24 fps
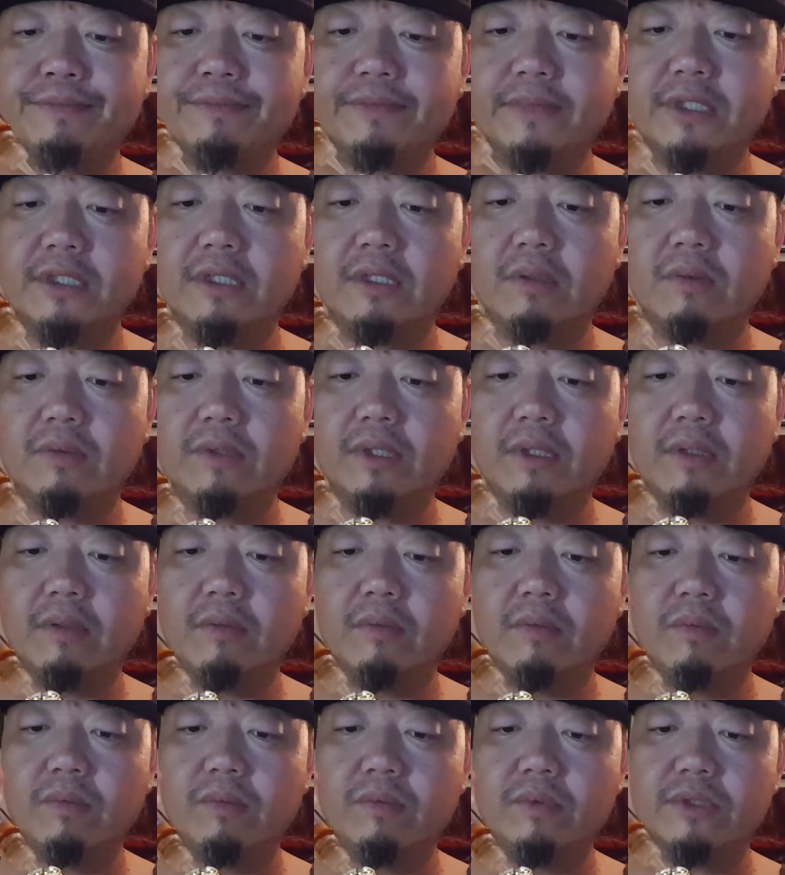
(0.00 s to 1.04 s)
you know,
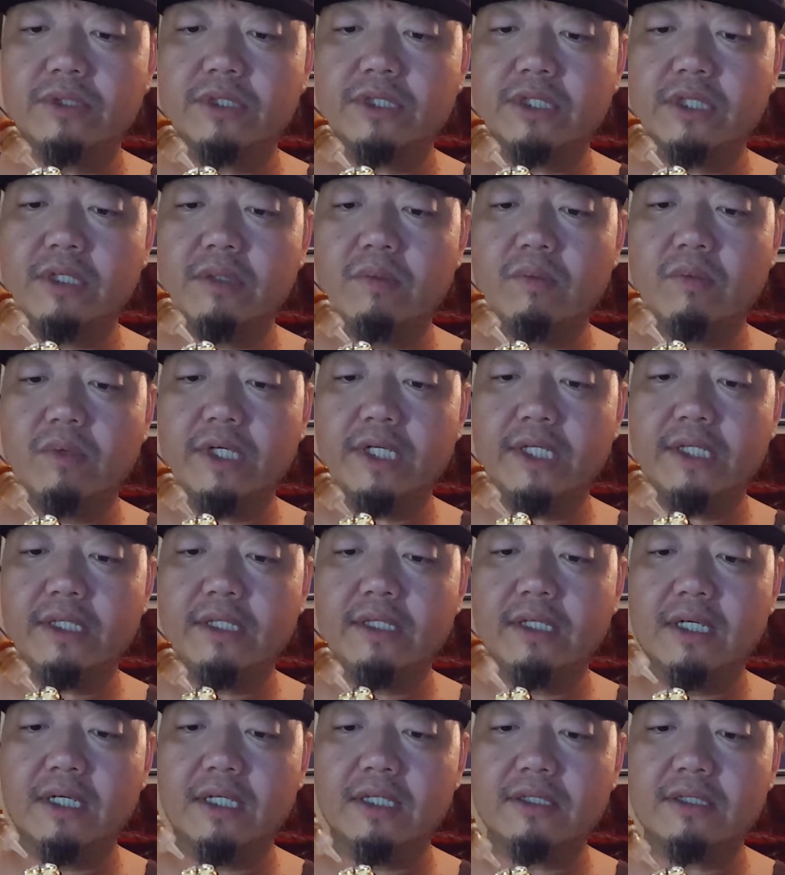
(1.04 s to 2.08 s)
we'll see what it
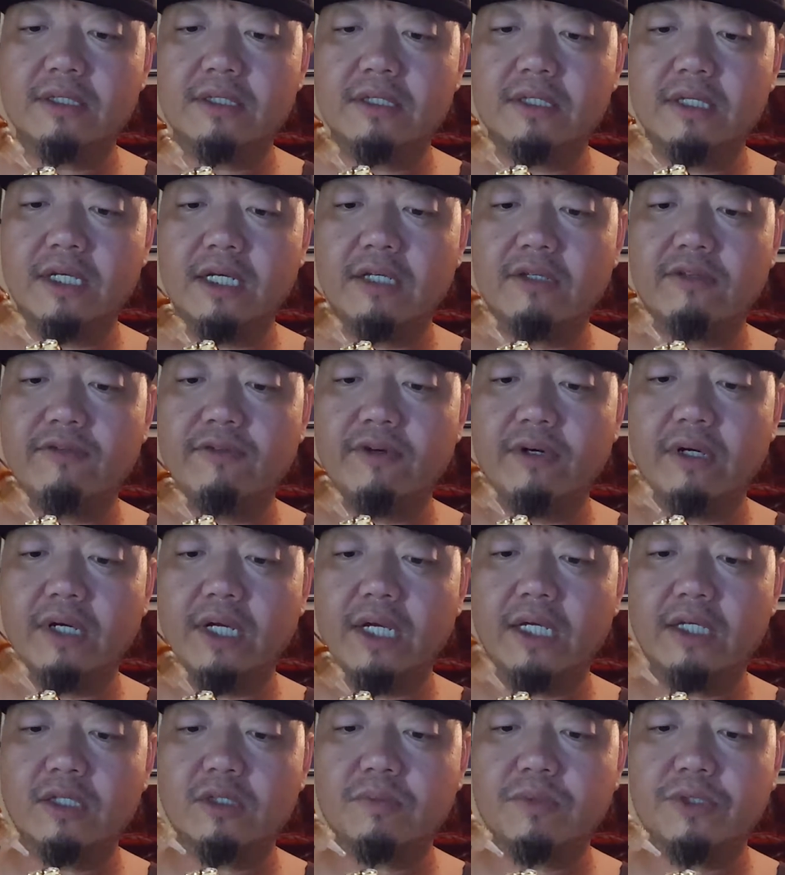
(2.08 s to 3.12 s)
does as far
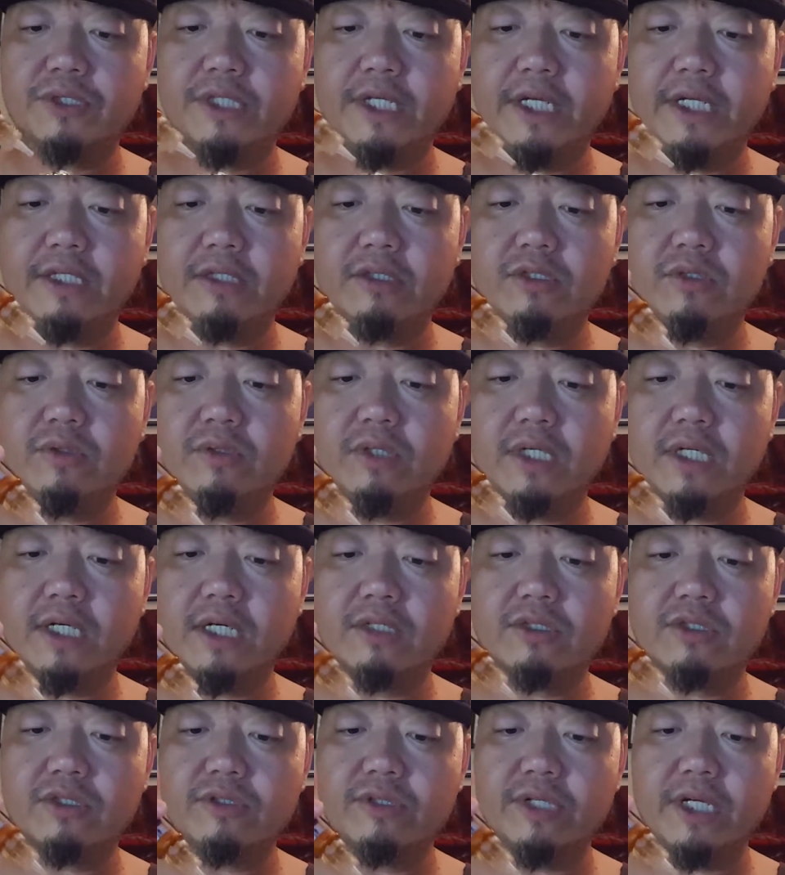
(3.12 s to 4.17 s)
as pertaining to the
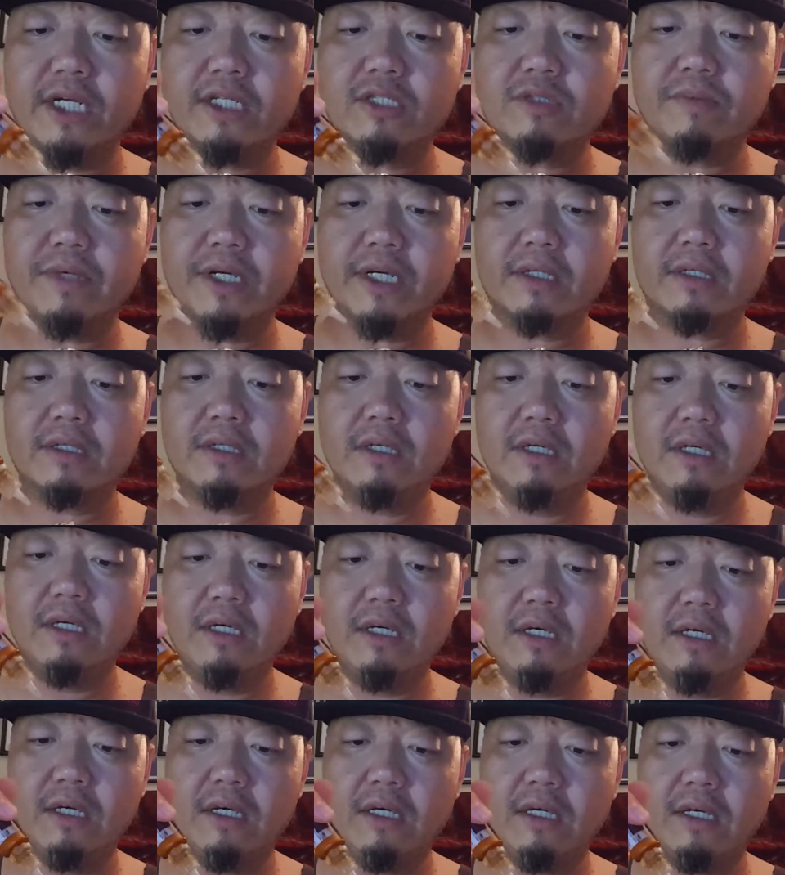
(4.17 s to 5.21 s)
custard aspect,
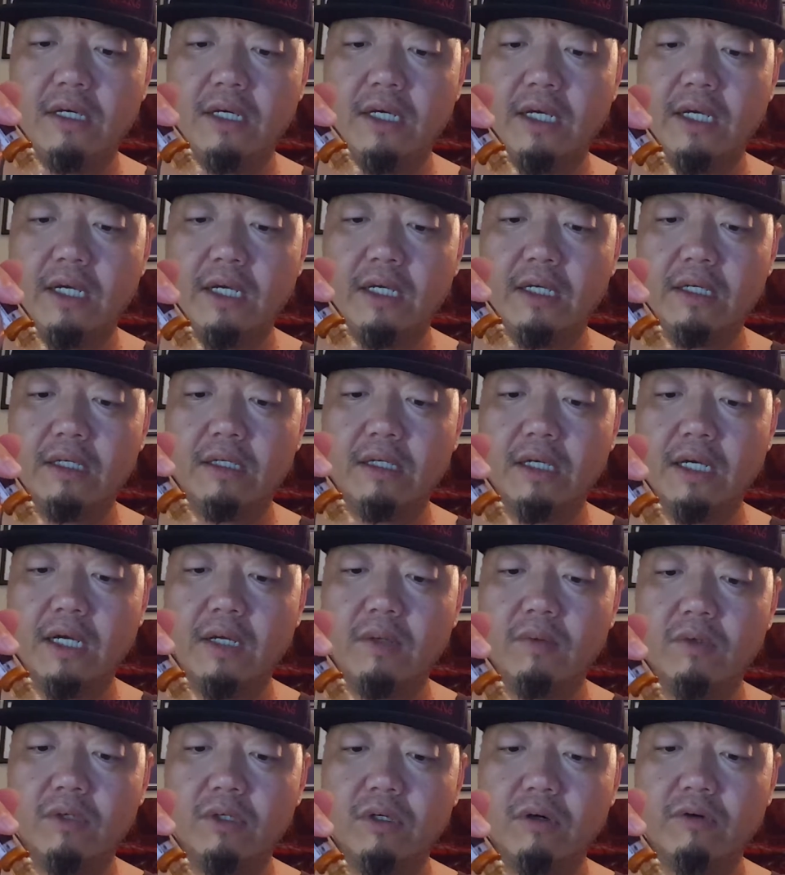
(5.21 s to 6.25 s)
and
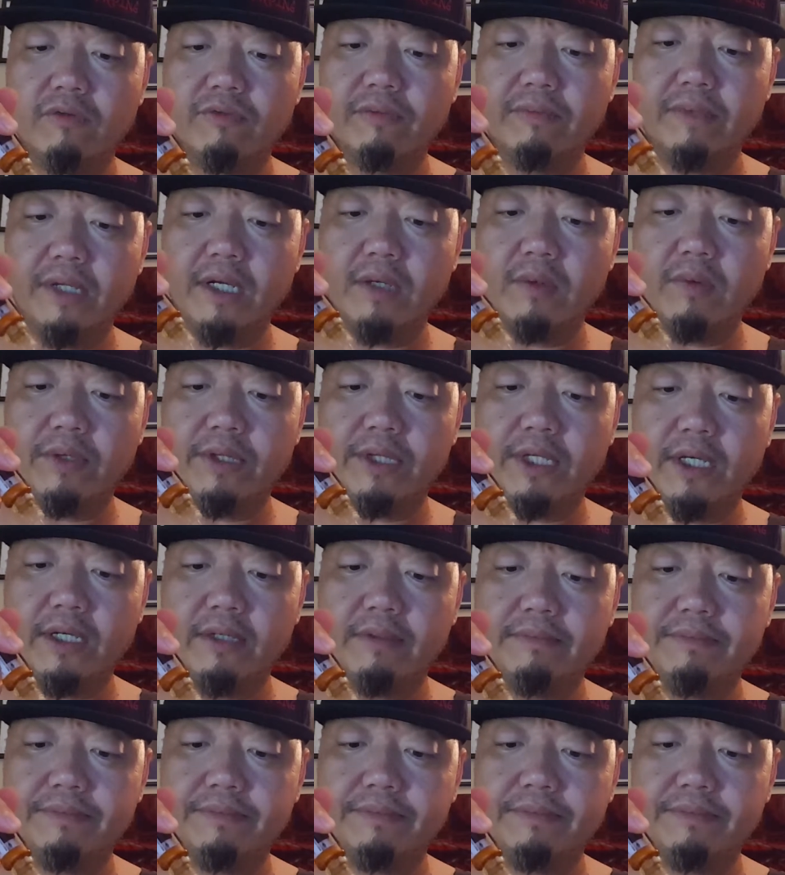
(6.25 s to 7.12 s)
I will go from there with you.